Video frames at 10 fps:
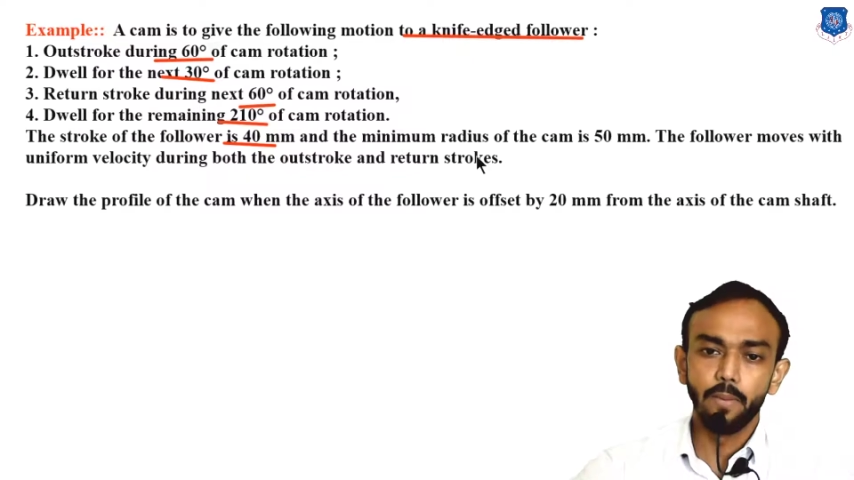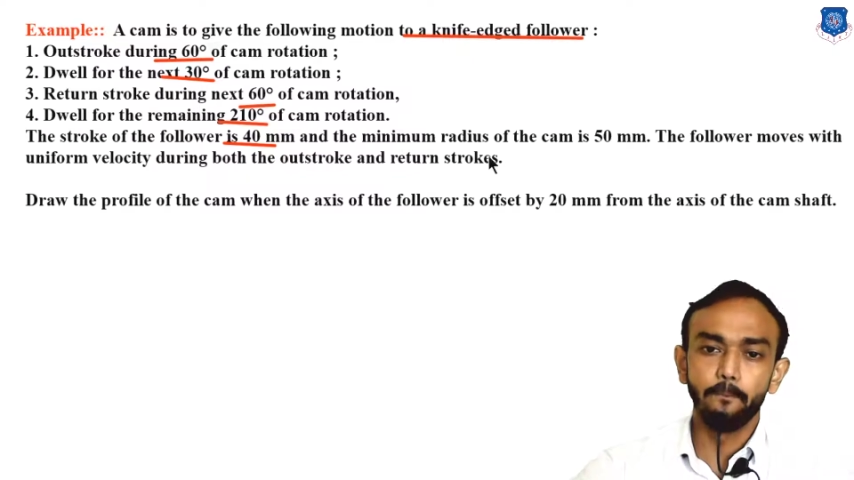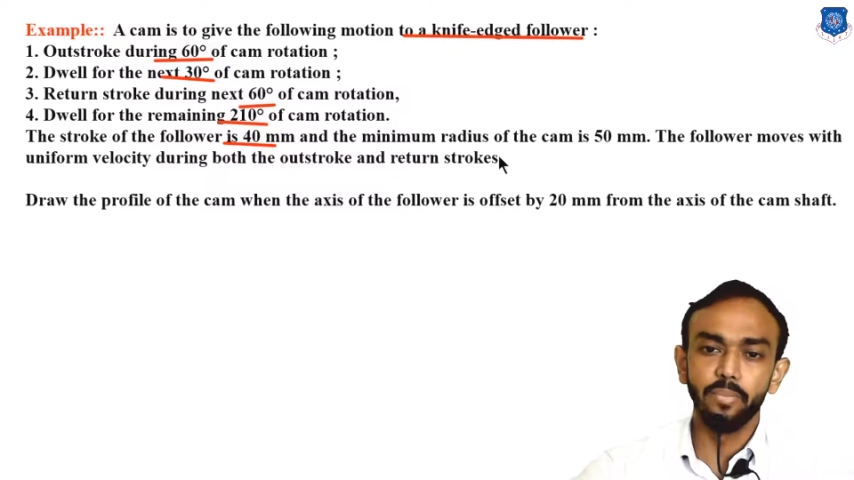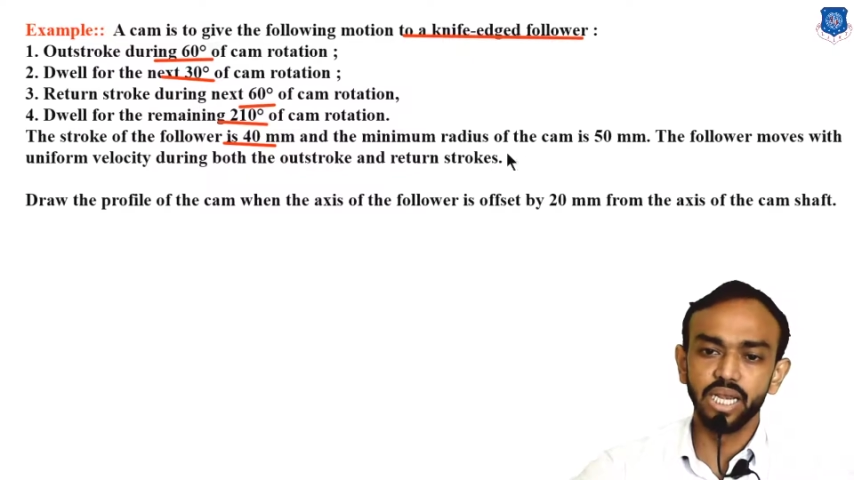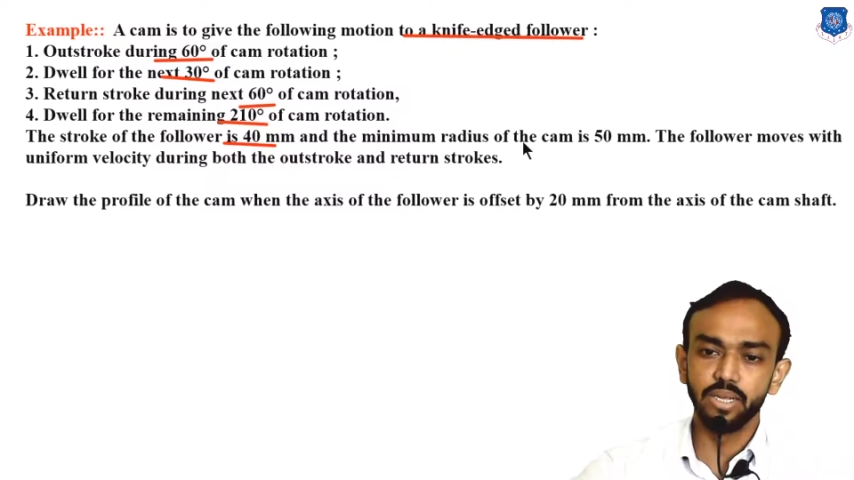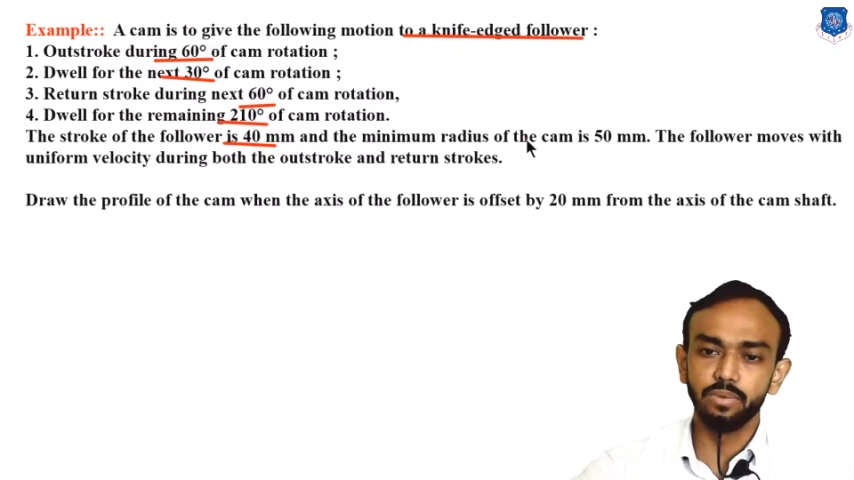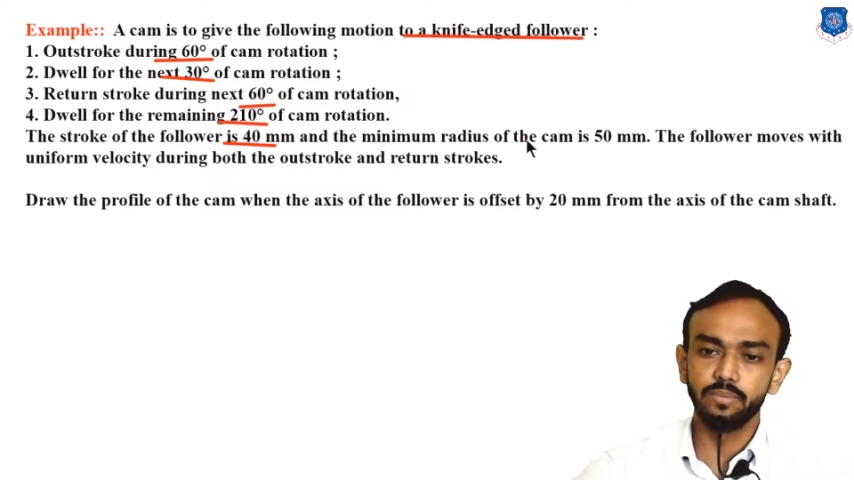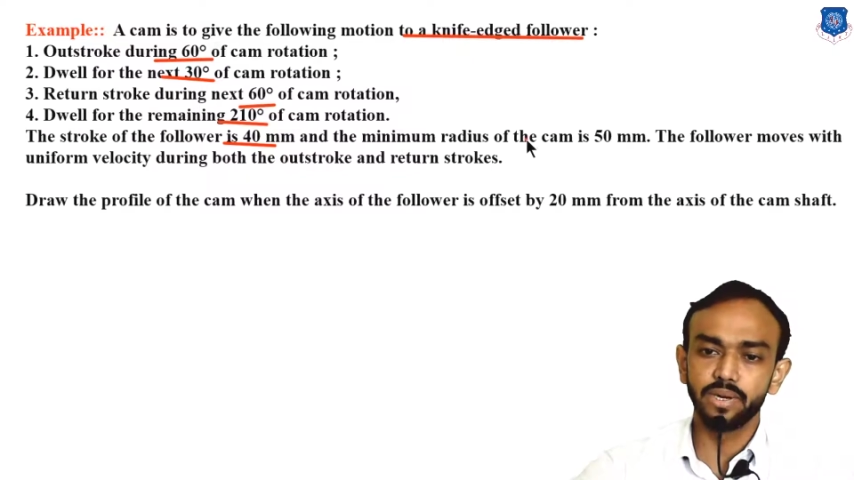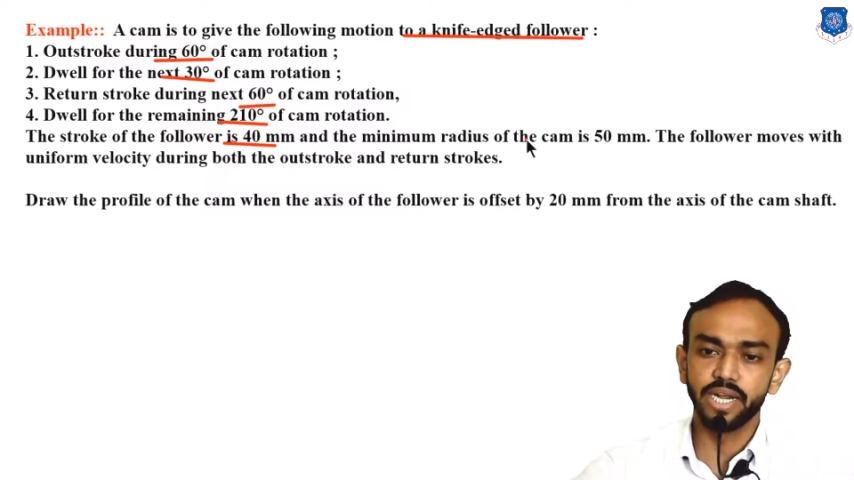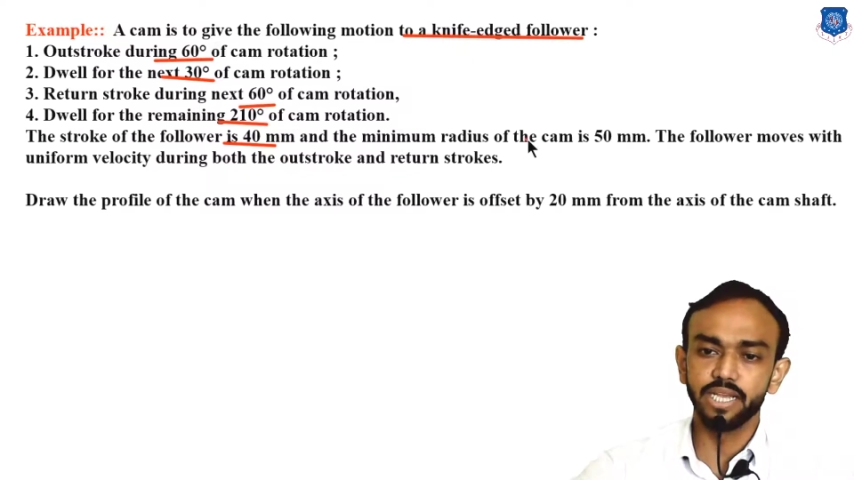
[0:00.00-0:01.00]

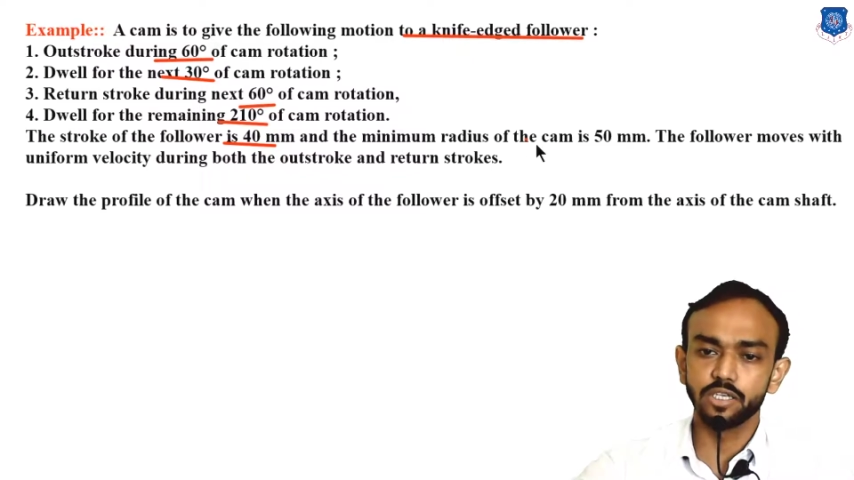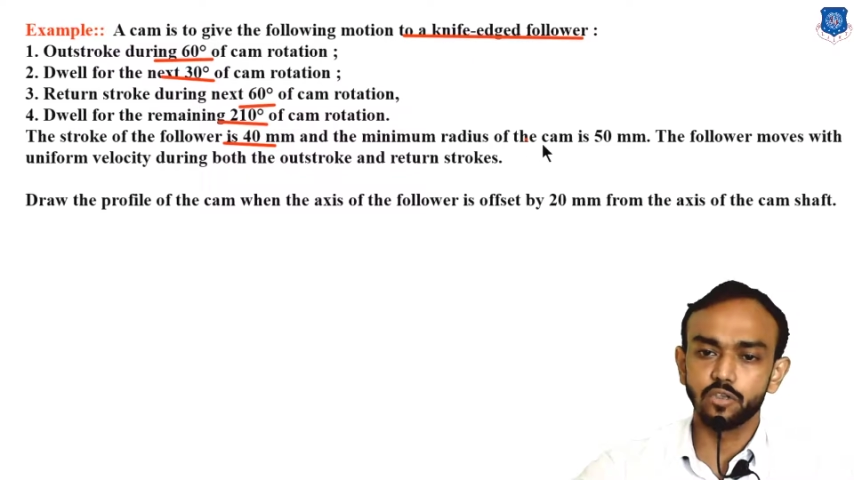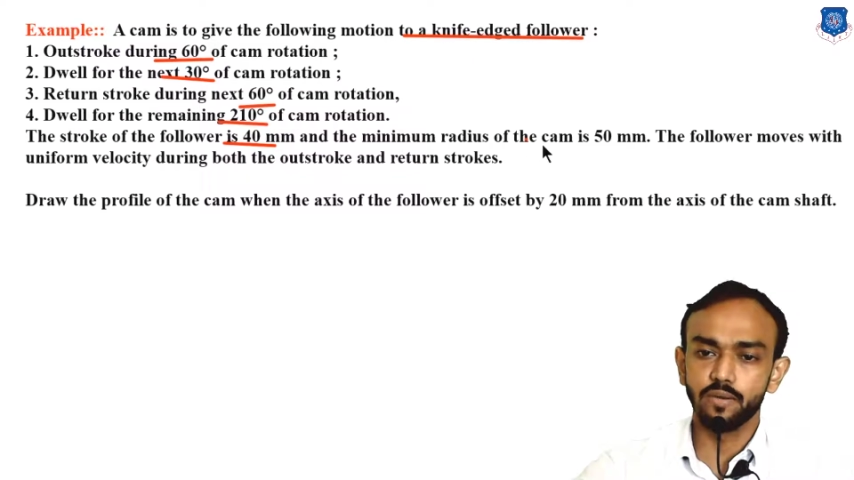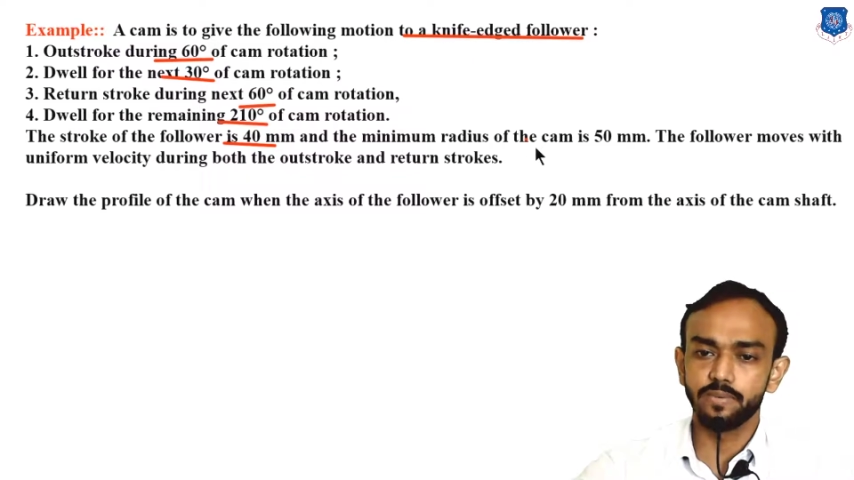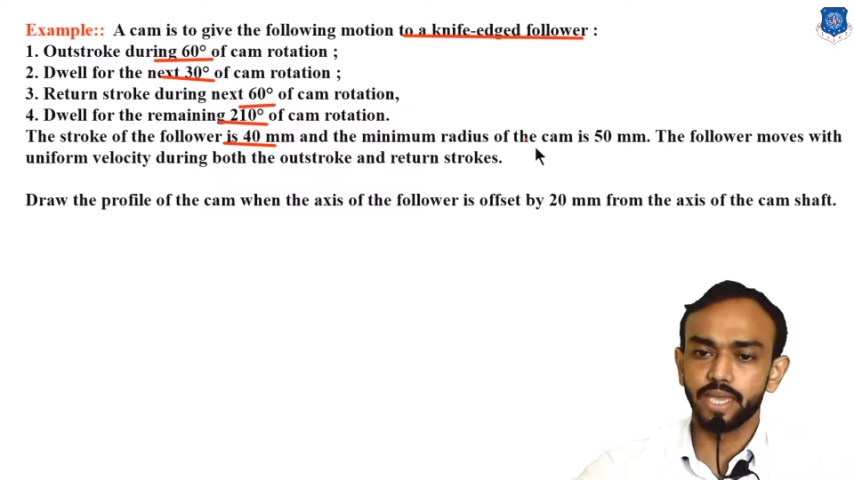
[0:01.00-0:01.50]
Minimum radius of